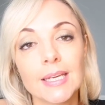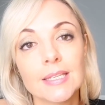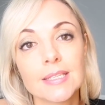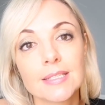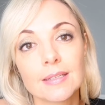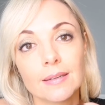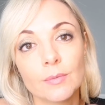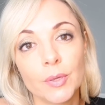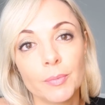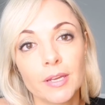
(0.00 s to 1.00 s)
is
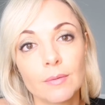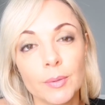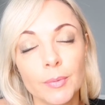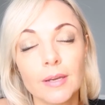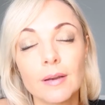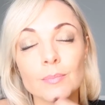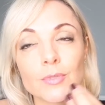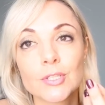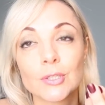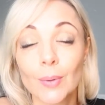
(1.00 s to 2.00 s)
when we come
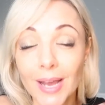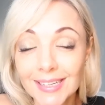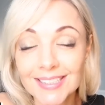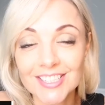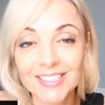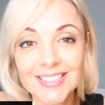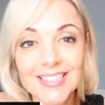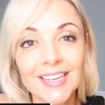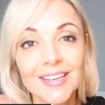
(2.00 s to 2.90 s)
to allergens